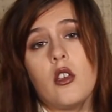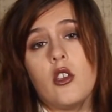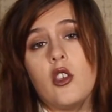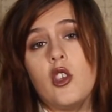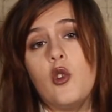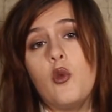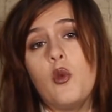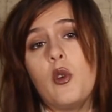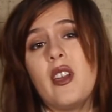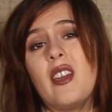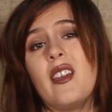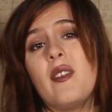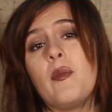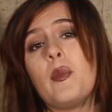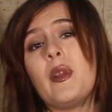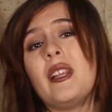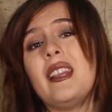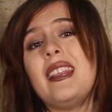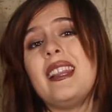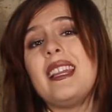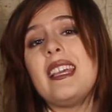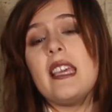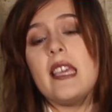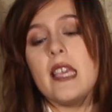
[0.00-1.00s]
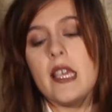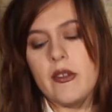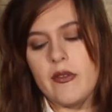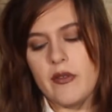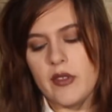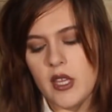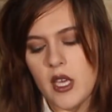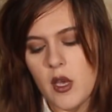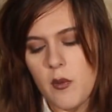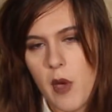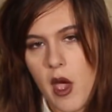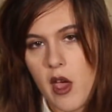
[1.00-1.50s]
You wouldn't
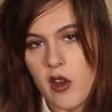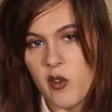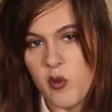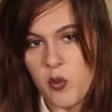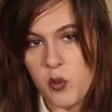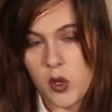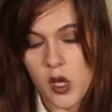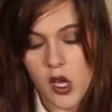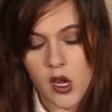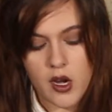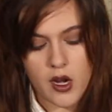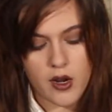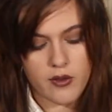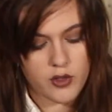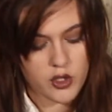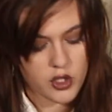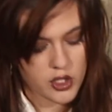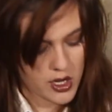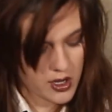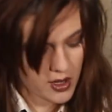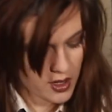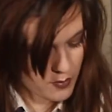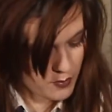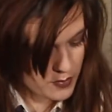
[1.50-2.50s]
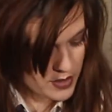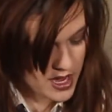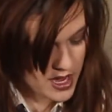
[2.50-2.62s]
believe the amount of blood I've shed on